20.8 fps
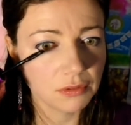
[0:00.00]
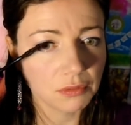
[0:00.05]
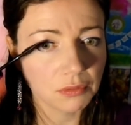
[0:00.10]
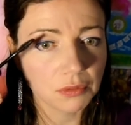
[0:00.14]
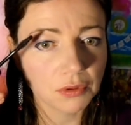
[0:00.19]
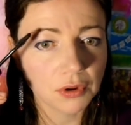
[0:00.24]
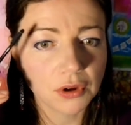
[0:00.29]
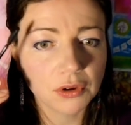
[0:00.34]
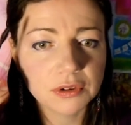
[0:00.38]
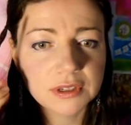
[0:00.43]

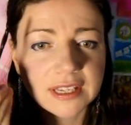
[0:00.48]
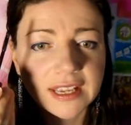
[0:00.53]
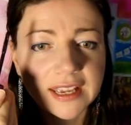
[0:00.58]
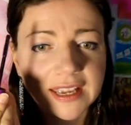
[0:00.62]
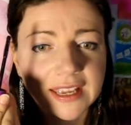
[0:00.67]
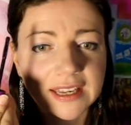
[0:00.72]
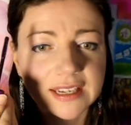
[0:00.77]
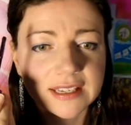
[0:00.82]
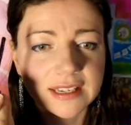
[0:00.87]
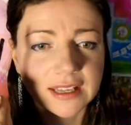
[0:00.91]

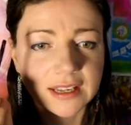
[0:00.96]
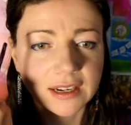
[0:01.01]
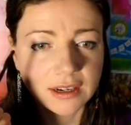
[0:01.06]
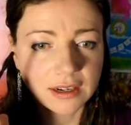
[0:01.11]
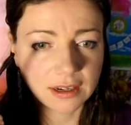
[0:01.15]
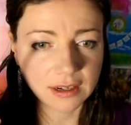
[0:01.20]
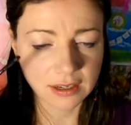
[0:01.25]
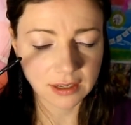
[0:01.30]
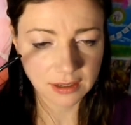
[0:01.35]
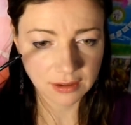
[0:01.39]
rotate,
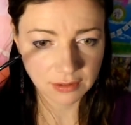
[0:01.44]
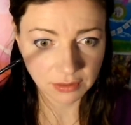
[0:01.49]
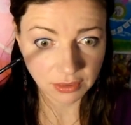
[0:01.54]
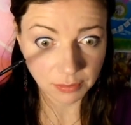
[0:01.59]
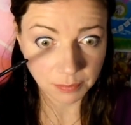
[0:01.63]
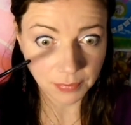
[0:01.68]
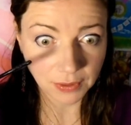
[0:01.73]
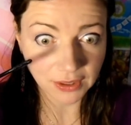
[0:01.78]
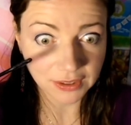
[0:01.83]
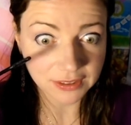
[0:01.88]
and
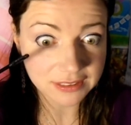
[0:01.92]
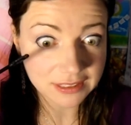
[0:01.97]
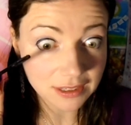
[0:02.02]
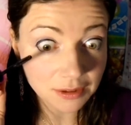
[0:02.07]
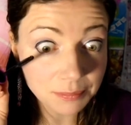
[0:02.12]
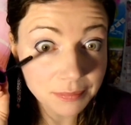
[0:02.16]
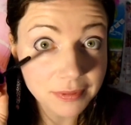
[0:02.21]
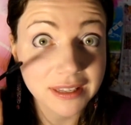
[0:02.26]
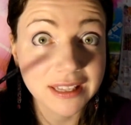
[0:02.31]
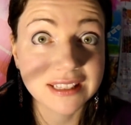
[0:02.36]
ball
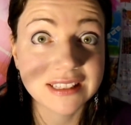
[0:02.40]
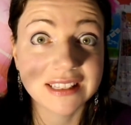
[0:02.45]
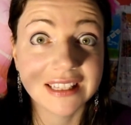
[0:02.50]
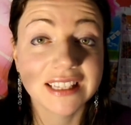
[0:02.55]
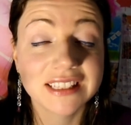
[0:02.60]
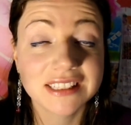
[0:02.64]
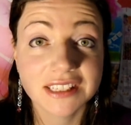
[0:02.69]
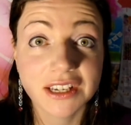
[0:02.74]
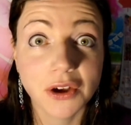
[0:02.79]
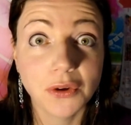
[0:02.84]
tip.
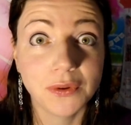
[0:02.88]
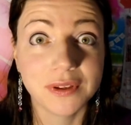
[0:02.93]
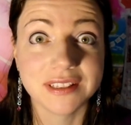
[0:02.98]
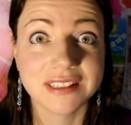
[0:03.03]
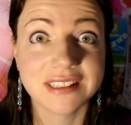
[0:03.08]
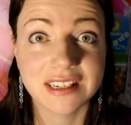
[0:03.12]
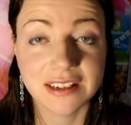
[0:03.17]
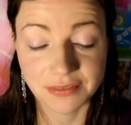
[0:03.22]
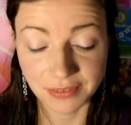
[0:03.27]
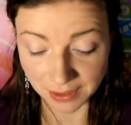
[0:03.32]
Let's go
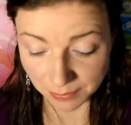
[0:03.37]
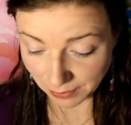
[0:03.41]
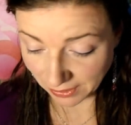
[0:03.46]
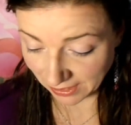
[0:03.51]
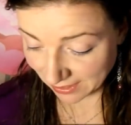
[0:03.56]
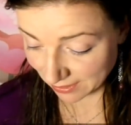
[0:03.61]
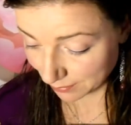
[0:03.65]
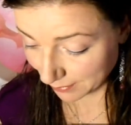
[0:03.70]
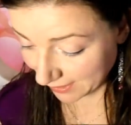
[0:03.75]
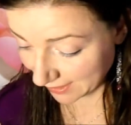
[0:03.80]
and see if I blind